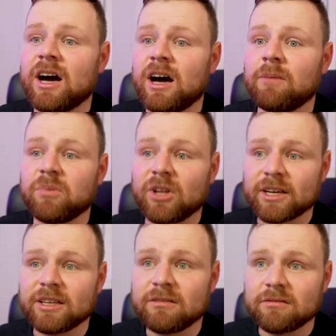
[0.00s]
unplug
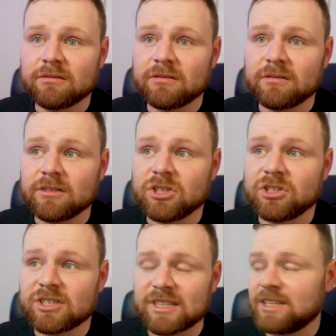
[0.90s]
it. You
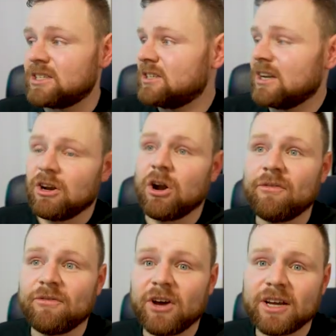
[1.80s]
just need to turn it
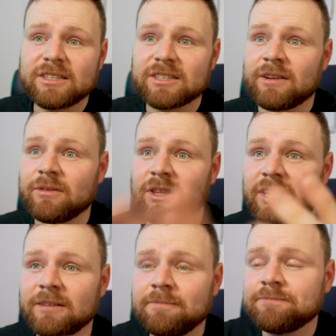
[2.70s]
off first and
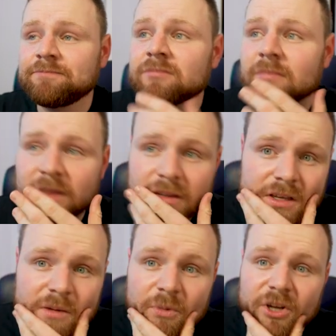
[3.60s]
everything.
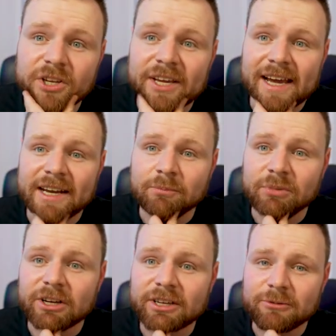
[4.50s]
But you can
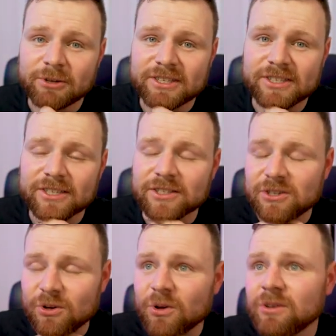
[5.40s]
unplug it once it's
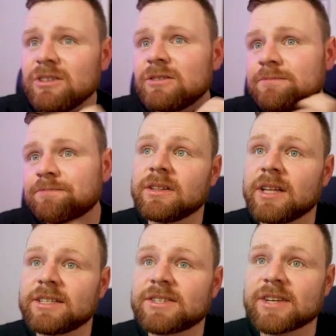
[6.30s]
installed.
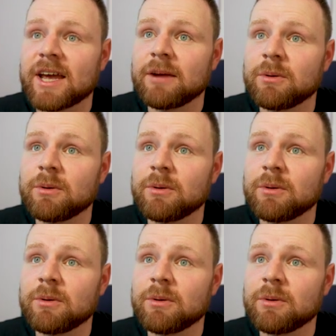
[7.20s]
Let's say